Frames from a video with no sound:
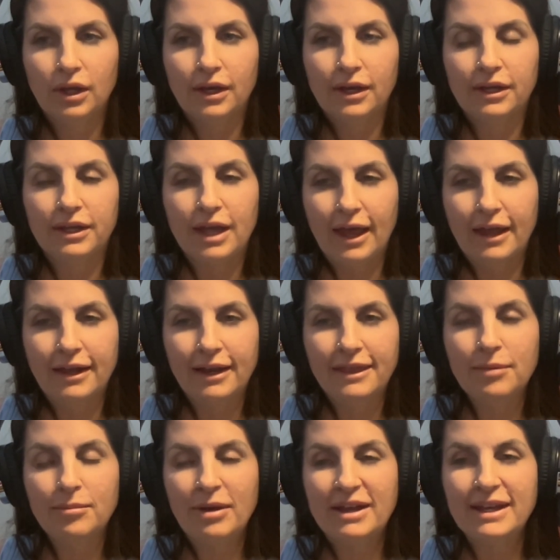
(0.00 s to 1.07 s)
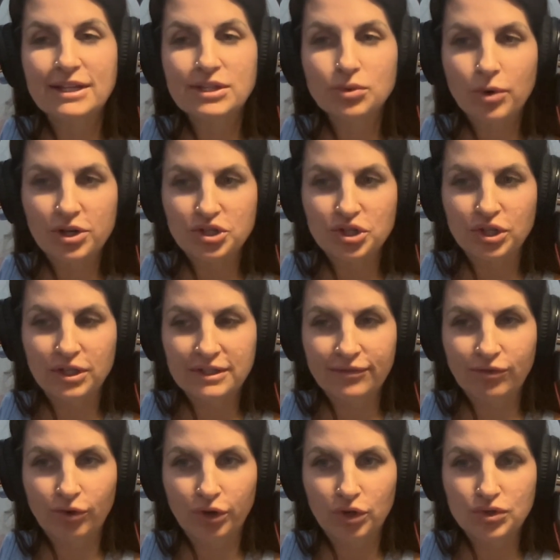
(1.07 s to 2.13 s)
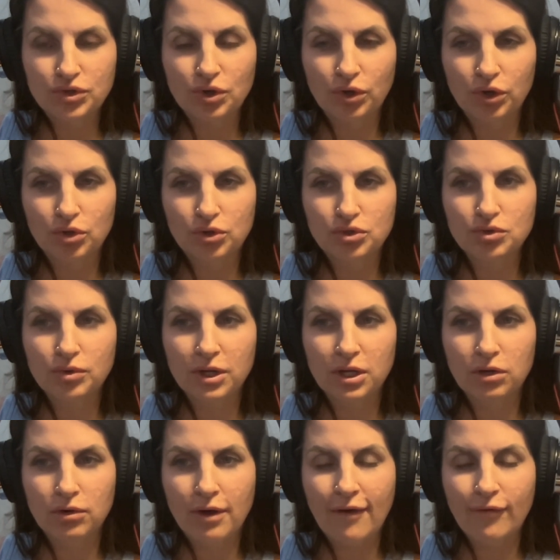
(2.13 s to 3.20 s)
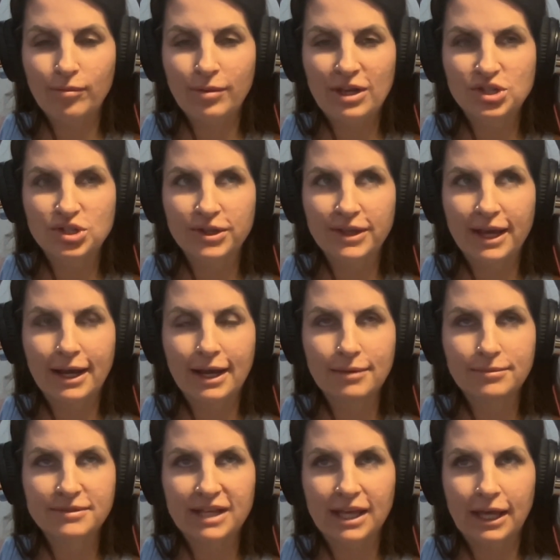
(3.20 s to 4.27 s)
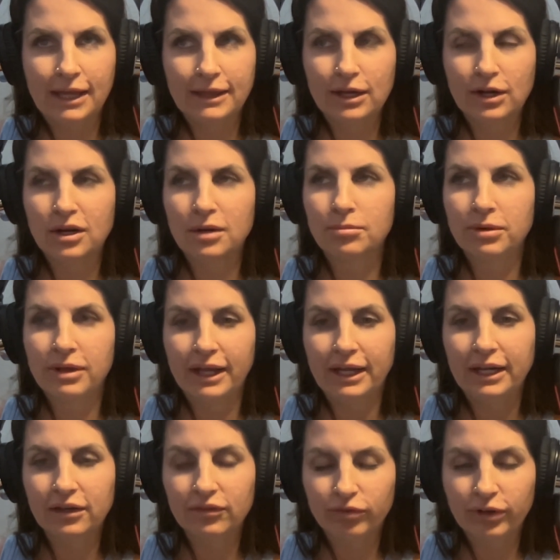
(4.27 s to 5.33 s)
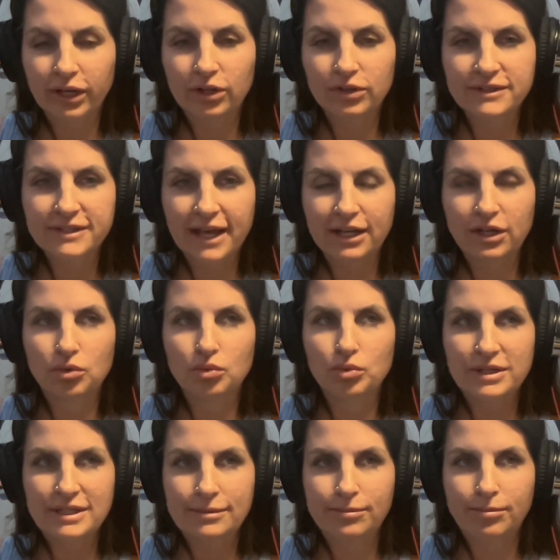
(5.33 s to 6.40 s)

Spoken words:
Yeah, and I think my next question is for you. So you have a patient that comes in, they're complaining of radial sided wrist